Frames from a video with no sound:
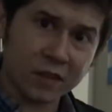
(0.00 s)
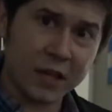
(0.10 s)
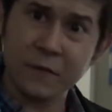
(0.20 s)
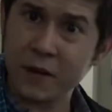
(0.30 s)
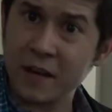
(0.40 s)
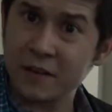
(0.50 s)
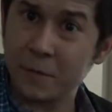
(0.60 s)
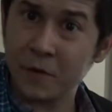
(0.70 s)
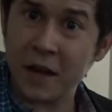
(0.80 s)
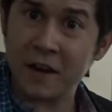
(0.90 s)
I keep forgetting to
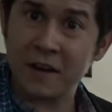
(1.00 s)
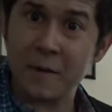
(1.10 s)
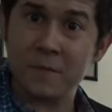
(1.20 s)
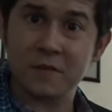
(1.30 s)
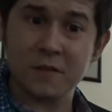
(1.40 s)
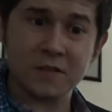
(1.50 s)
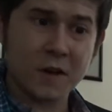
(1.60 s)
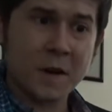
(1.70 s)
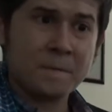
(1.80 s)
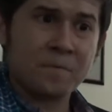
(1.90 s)
put that in episodes.
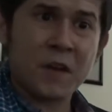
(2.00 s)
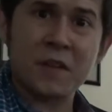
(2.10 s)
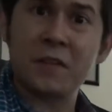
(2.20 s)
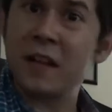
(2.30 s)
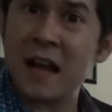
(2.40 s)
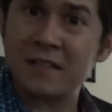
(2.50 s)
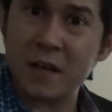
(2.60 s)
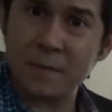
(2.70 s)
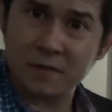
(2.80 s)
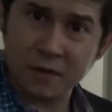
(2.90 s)
I think the last
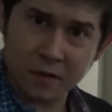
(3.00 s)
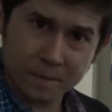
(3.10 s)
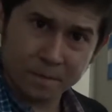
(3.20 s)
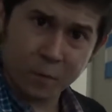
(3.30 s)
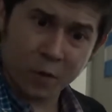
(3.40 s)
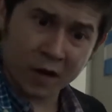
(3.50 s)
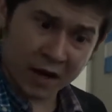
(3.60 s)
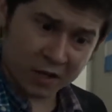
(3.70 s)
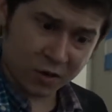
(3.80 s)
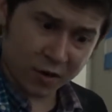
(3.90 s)
episode, when
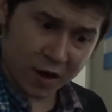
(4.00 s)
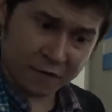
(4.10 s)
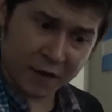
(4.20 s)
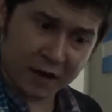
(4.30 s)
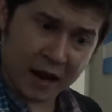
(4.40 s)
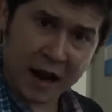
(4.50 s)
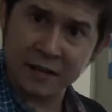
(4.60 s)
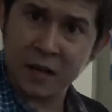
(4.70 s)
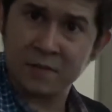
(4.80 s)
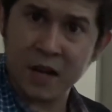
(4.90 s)
I showed off that
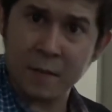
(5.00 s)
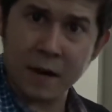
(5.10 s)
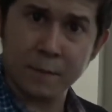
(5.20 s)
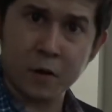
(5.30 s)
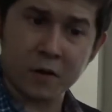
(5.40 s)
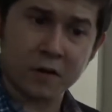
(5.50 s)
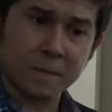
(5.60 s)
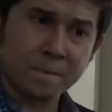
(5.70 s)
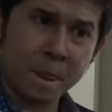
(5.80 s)
iDubbbz got my book,